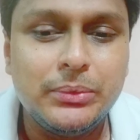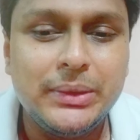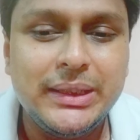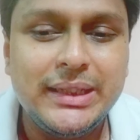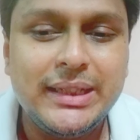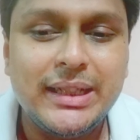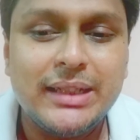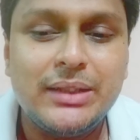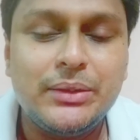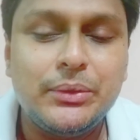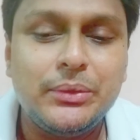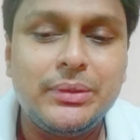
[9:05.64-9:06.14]
we
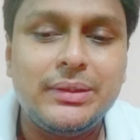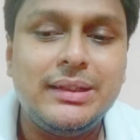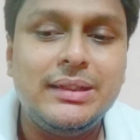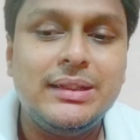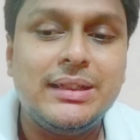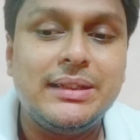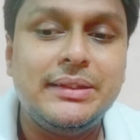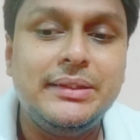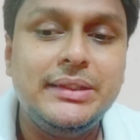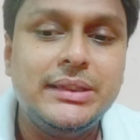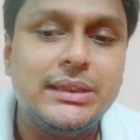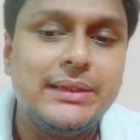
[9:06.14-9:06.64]
get to see
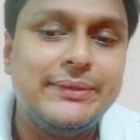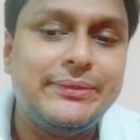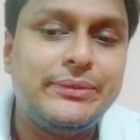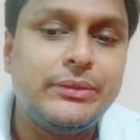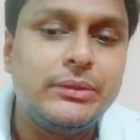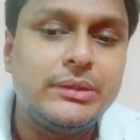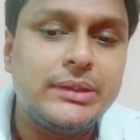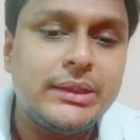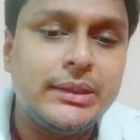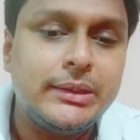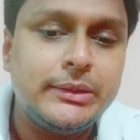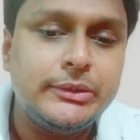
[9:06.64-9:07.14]
the real
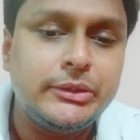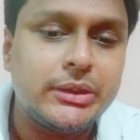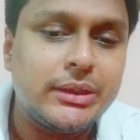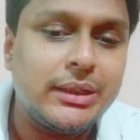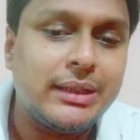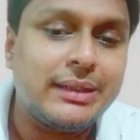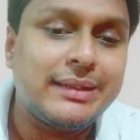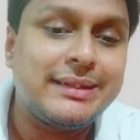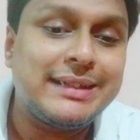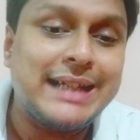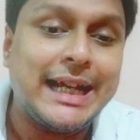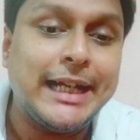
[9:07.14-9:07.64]
footage
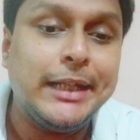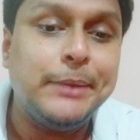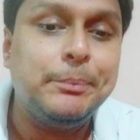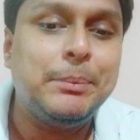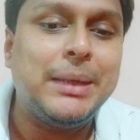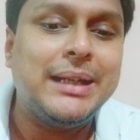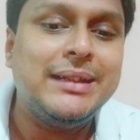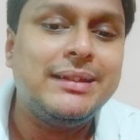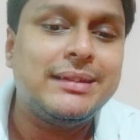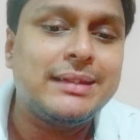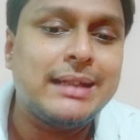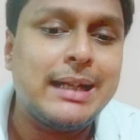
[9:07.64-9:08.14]
side
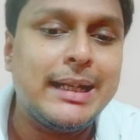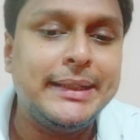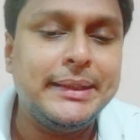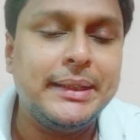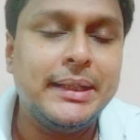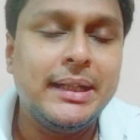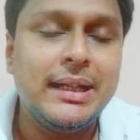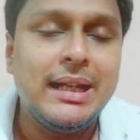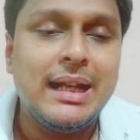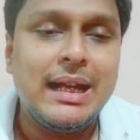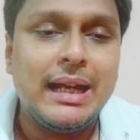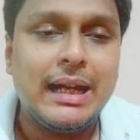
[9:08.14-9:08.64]
by
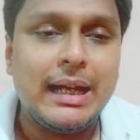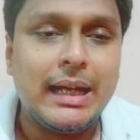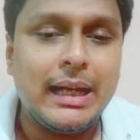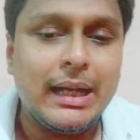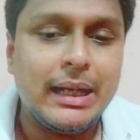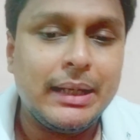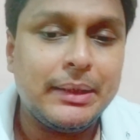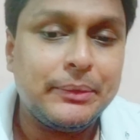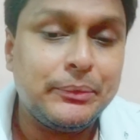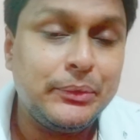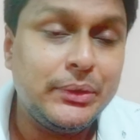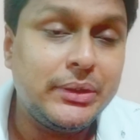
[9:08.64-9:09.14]
side,
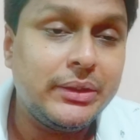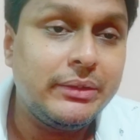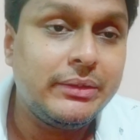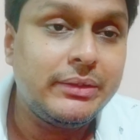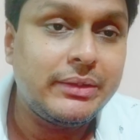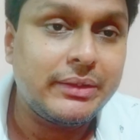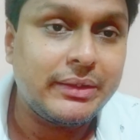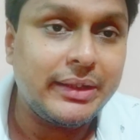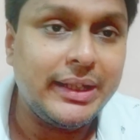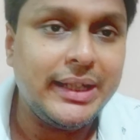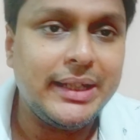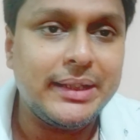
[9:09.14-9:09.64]
which is
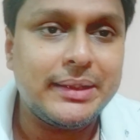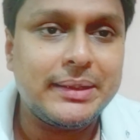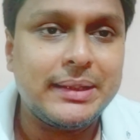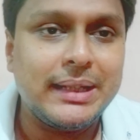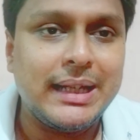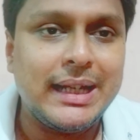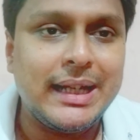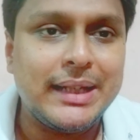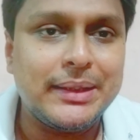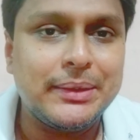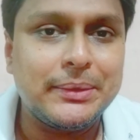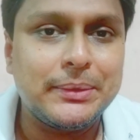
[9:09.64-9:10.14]
great,
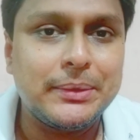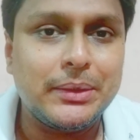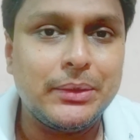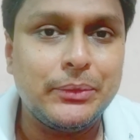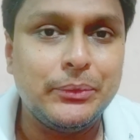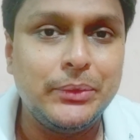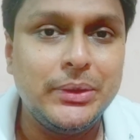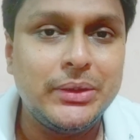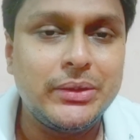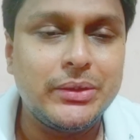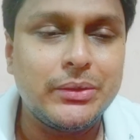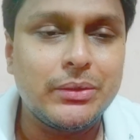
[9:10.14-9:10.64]
and
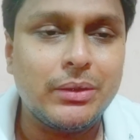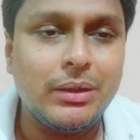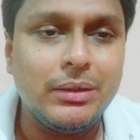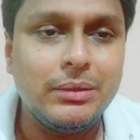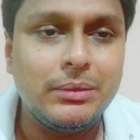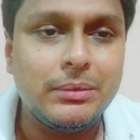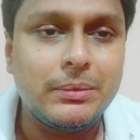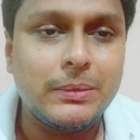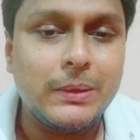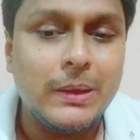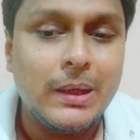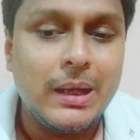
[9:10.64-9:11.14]
which is
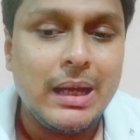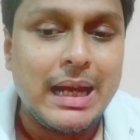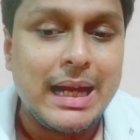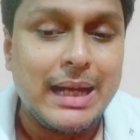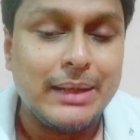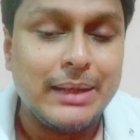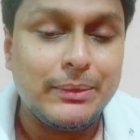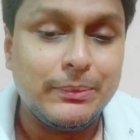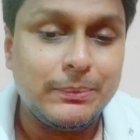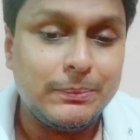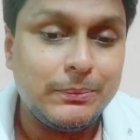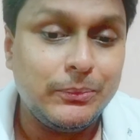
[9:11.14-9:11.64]
also,
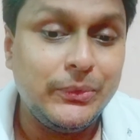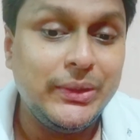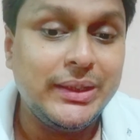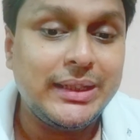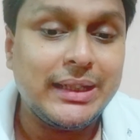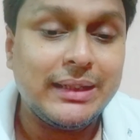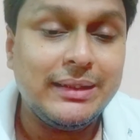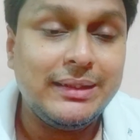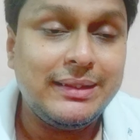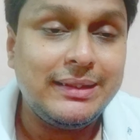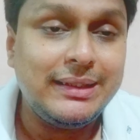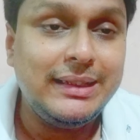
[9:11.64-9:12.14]
and we
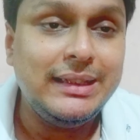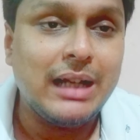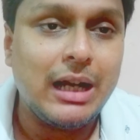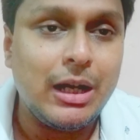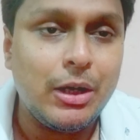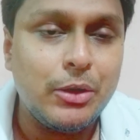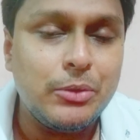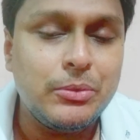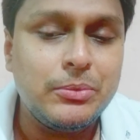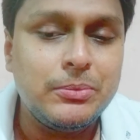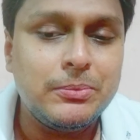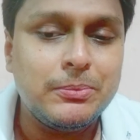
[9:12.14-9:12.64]
can see
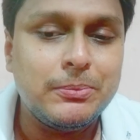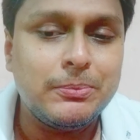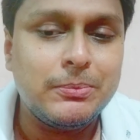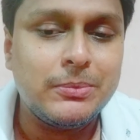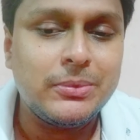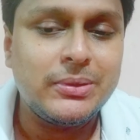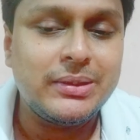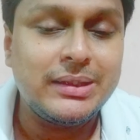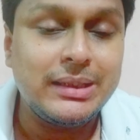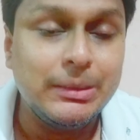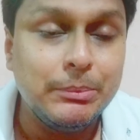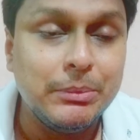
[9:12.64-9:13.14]

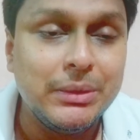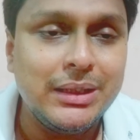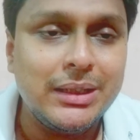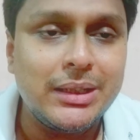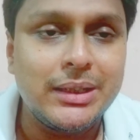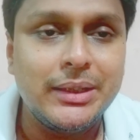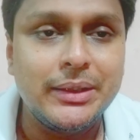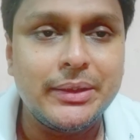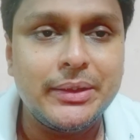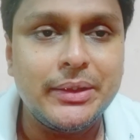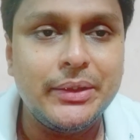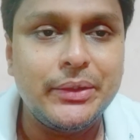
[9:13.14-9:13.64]
how
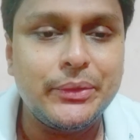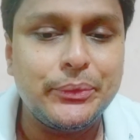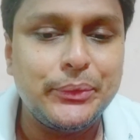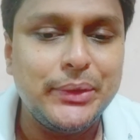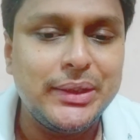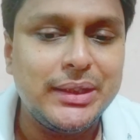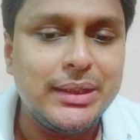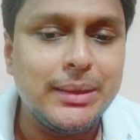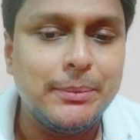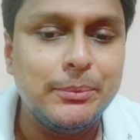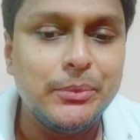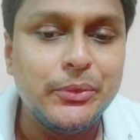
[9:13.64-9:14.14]
similar it is
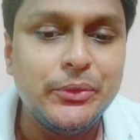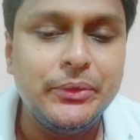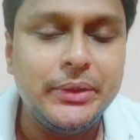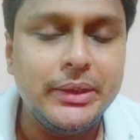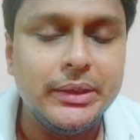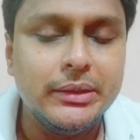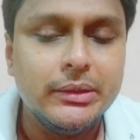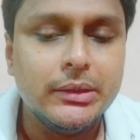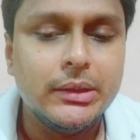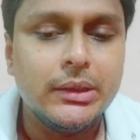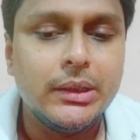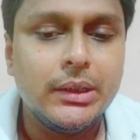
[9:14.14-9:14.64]
with the
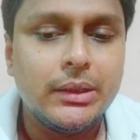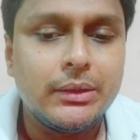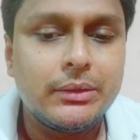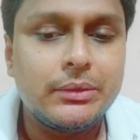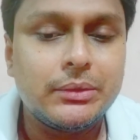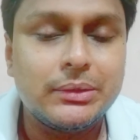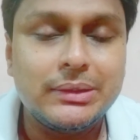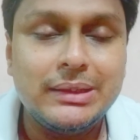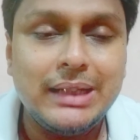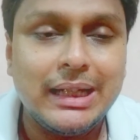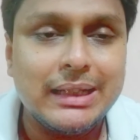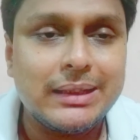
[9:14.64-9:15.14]
movie.
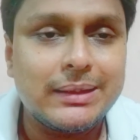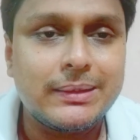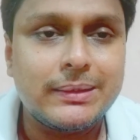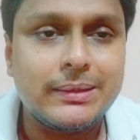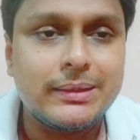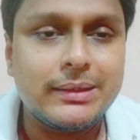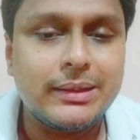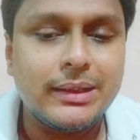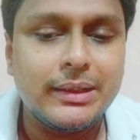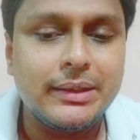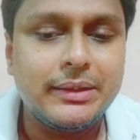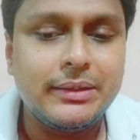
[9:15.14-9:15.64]
So
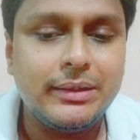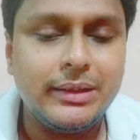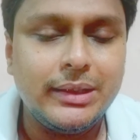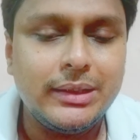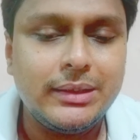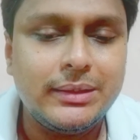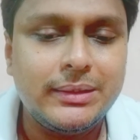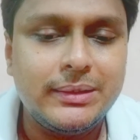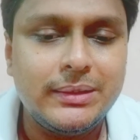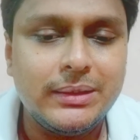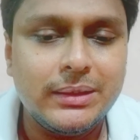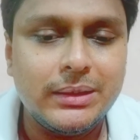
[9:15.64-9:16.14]
that's a
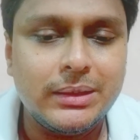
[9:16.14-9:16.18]
great